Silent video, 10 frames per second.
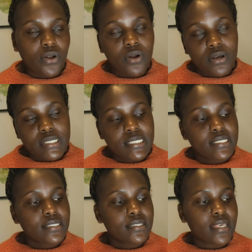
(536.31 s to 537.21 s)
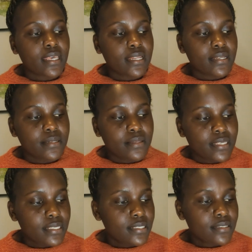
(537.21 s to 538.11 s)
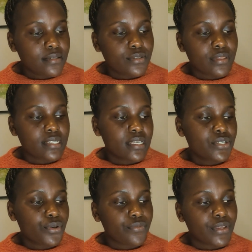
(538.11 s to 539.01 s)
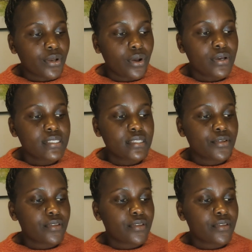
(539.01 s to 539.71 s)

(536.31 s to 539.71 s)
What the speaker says: course in this. So the title of the course, the